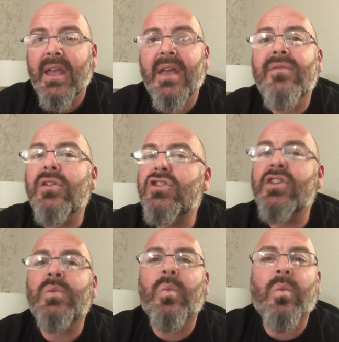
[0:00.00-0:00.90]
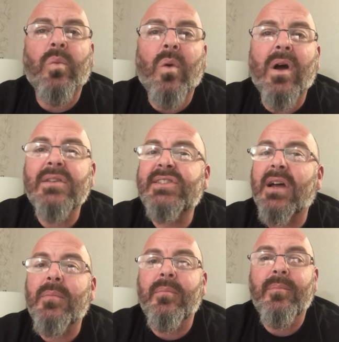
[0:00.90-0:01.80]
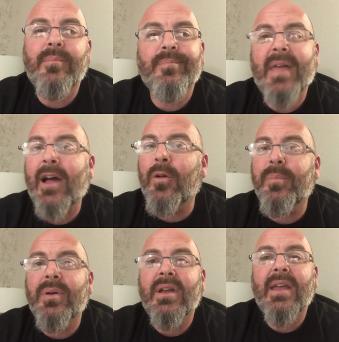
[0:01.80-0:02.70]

If you just want some help